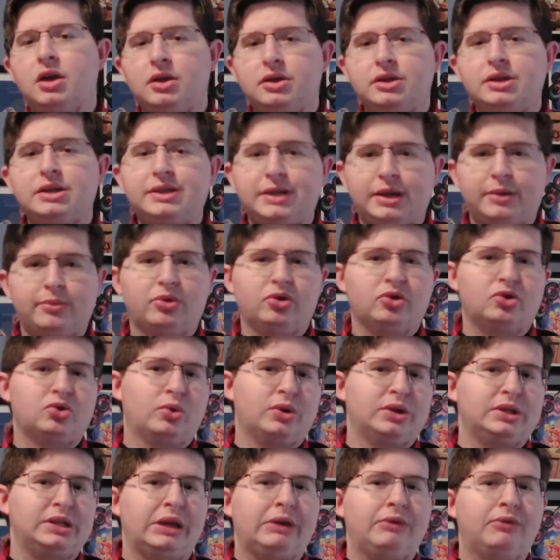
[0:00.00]
December
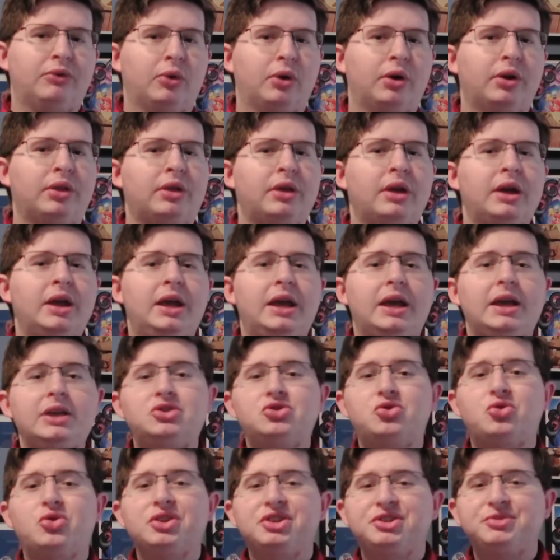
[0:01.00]
24th, it's
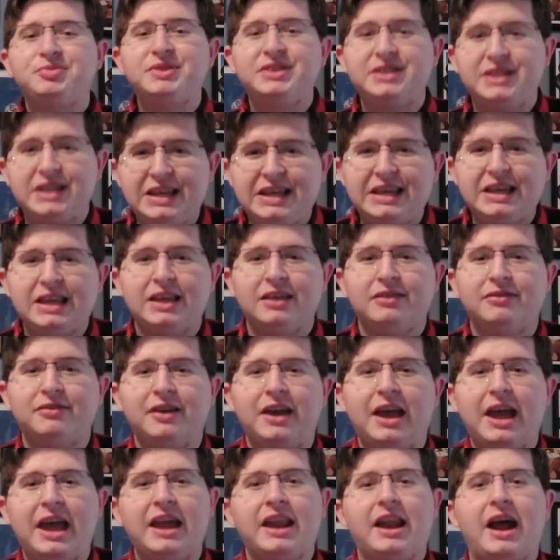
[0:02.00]
Christmas Eve,
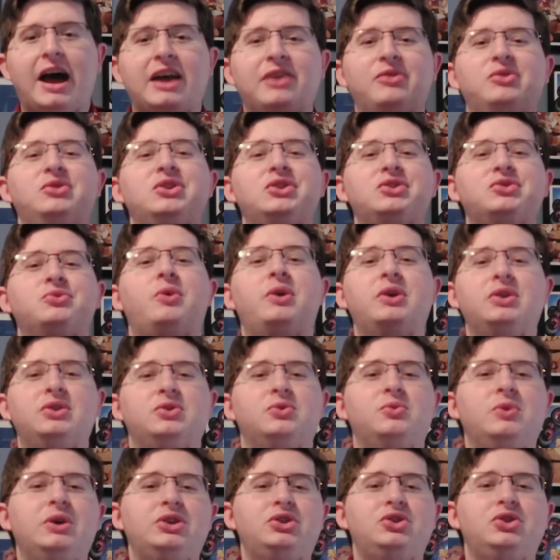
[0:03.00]
and I just want
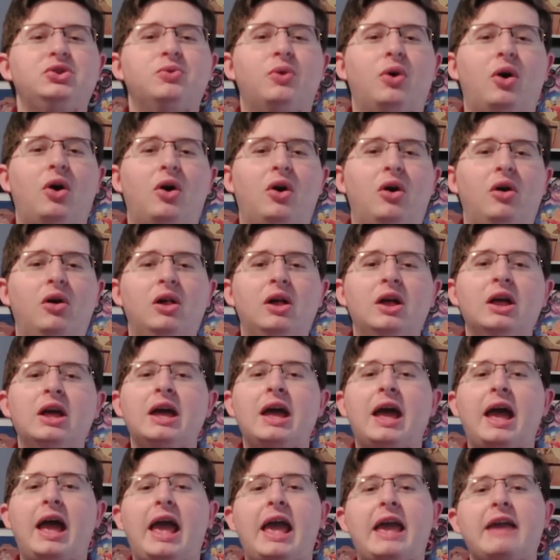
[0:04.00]
to wish you all
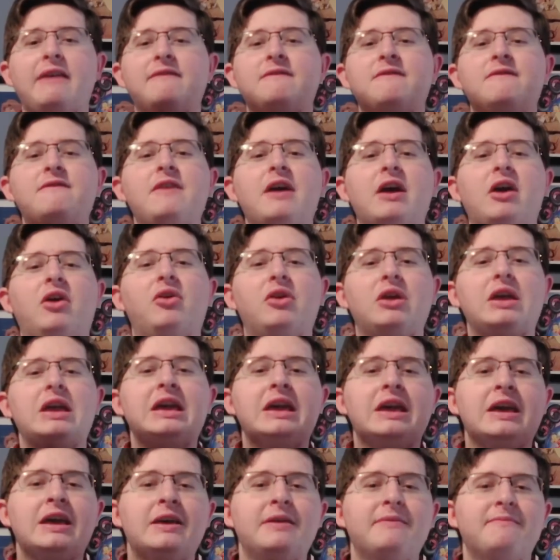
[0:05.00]
a
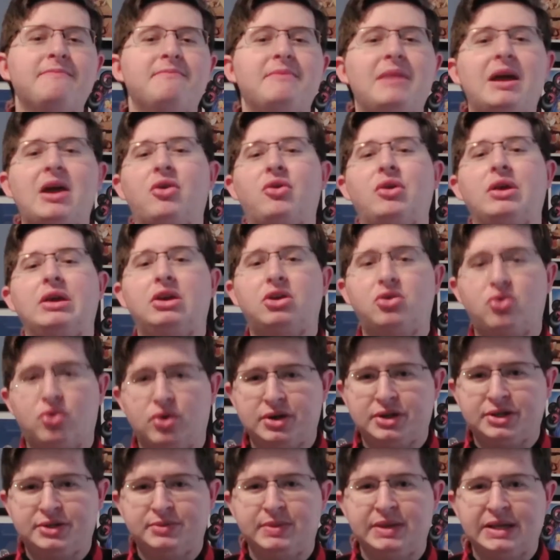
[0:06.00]
very Merry
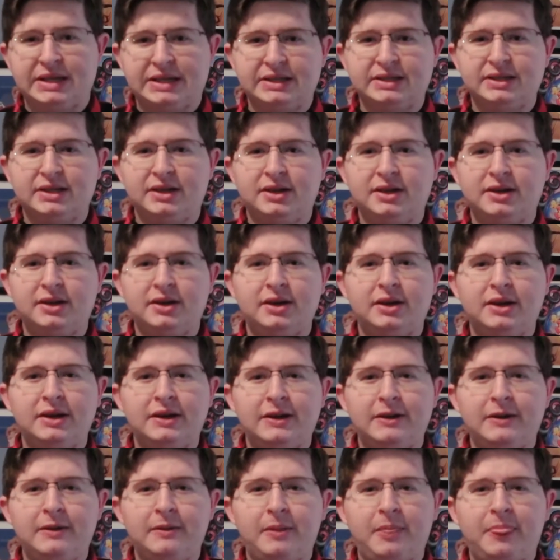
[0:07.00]
Christmas.
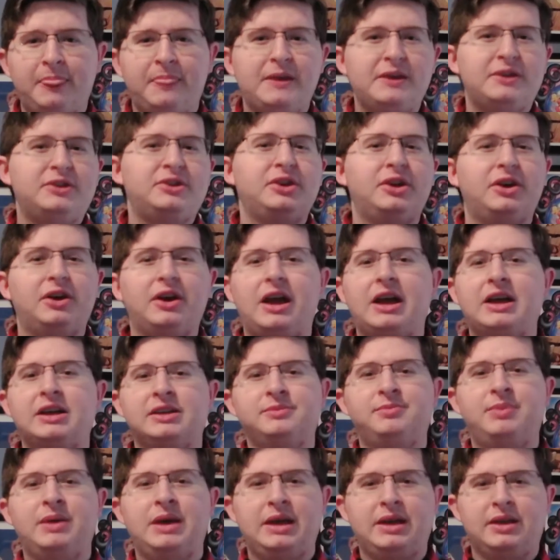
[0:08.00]
This year
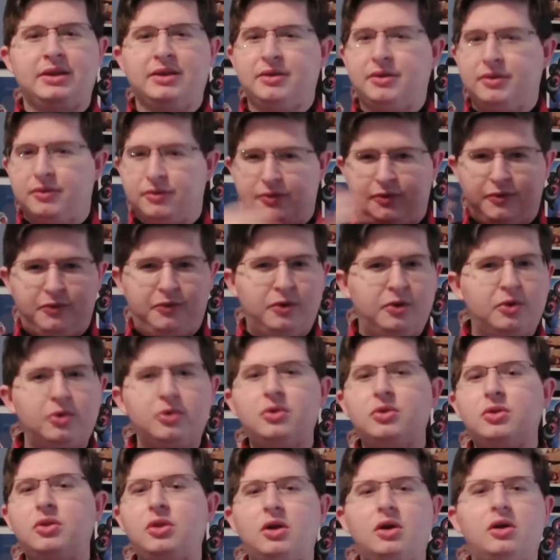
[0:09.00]
has been
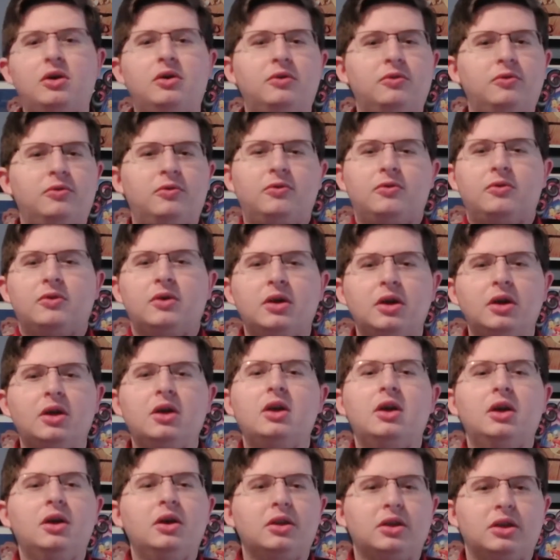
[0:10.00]
full of,
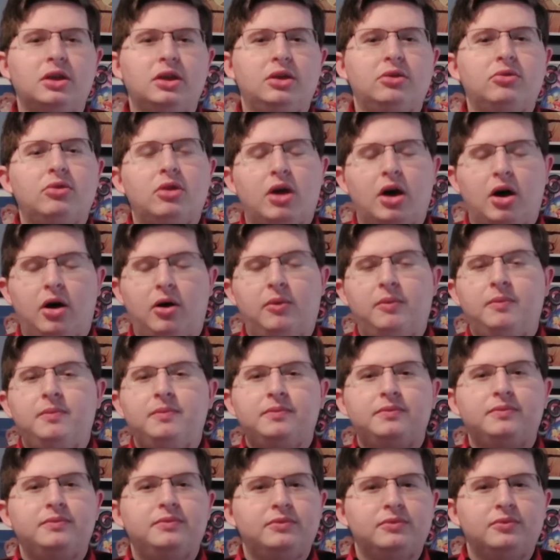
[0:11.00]
you know,
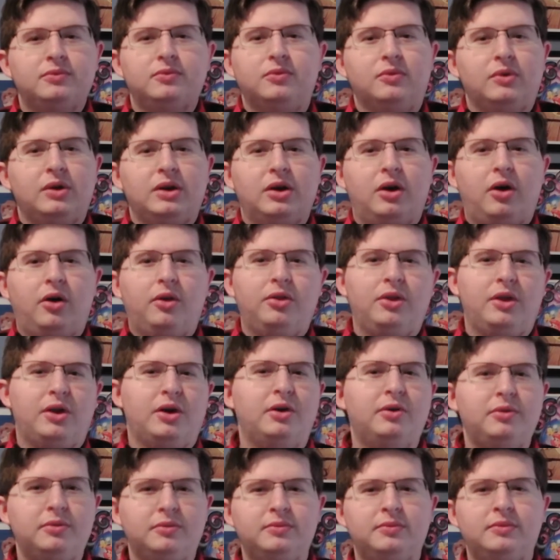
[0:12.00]
we all
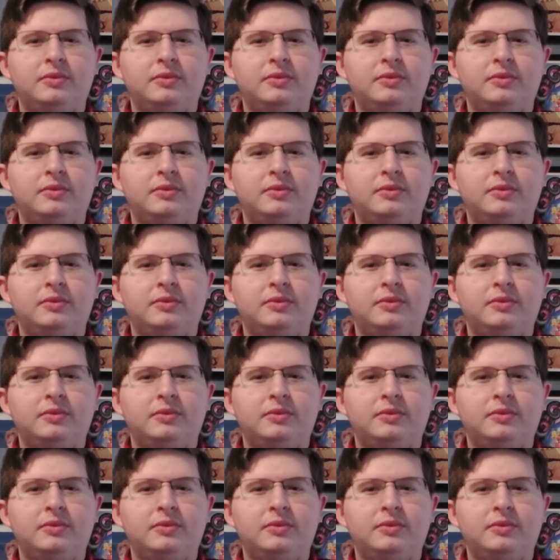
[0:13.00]
know.